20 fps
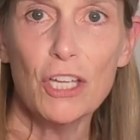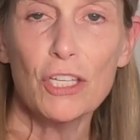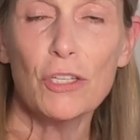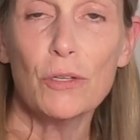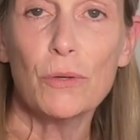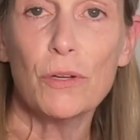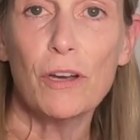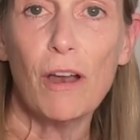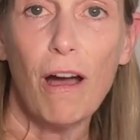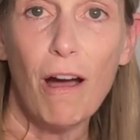
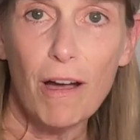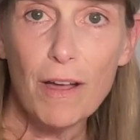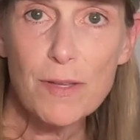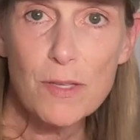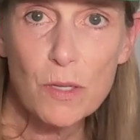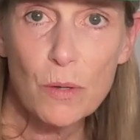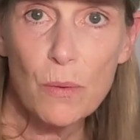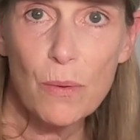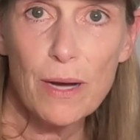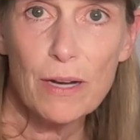You can
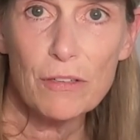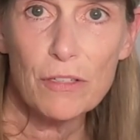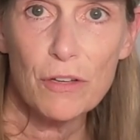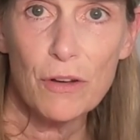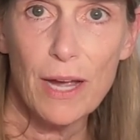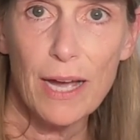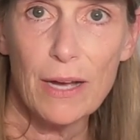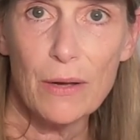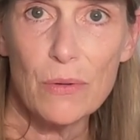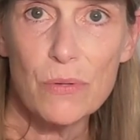also go out in
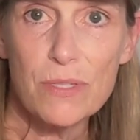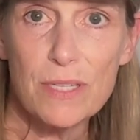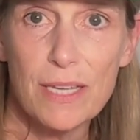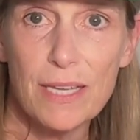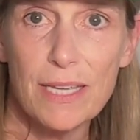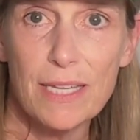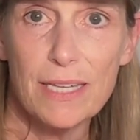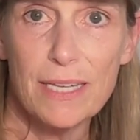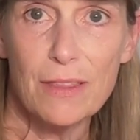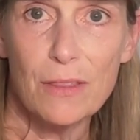your house
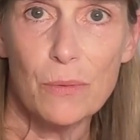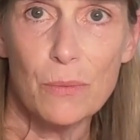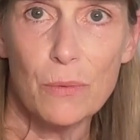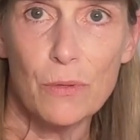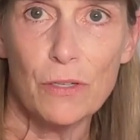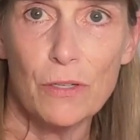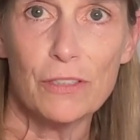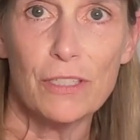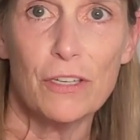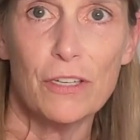and in the
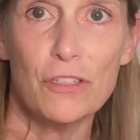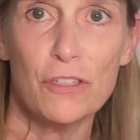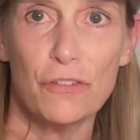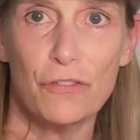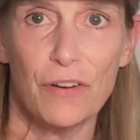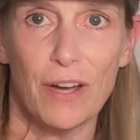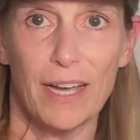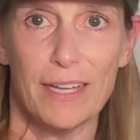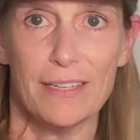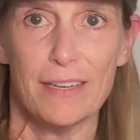world to
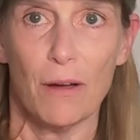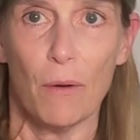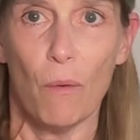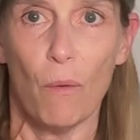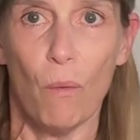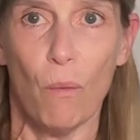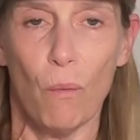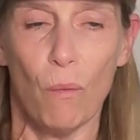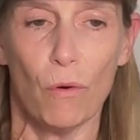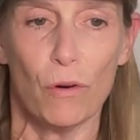find
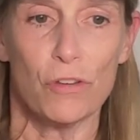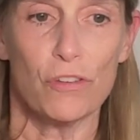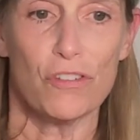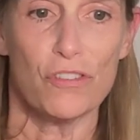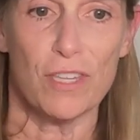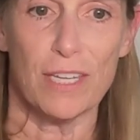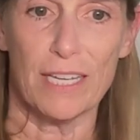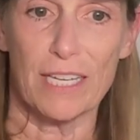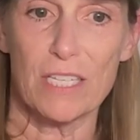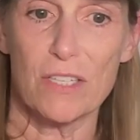
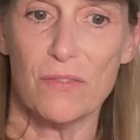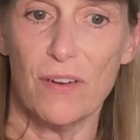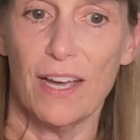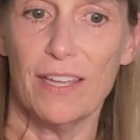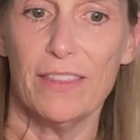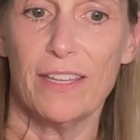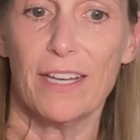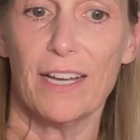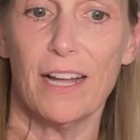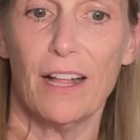orange things.
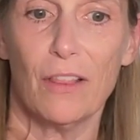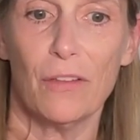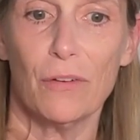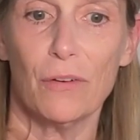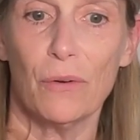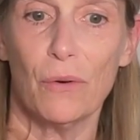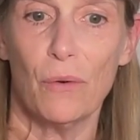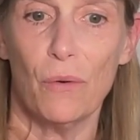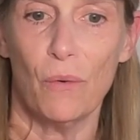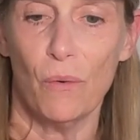Find the
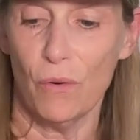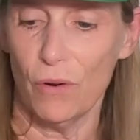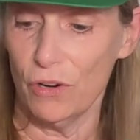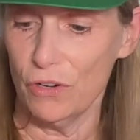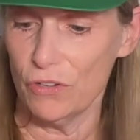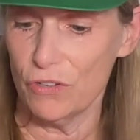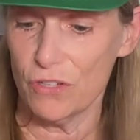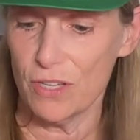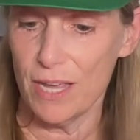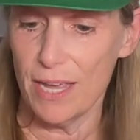color
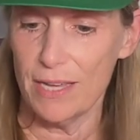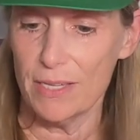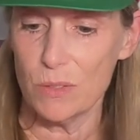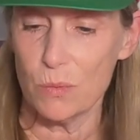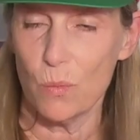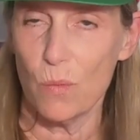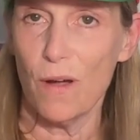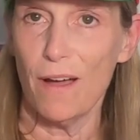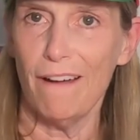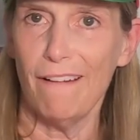orange
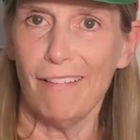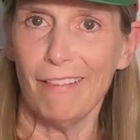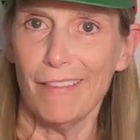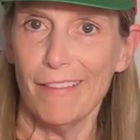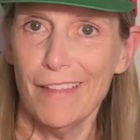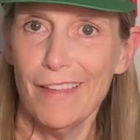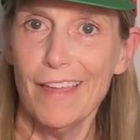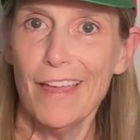as well.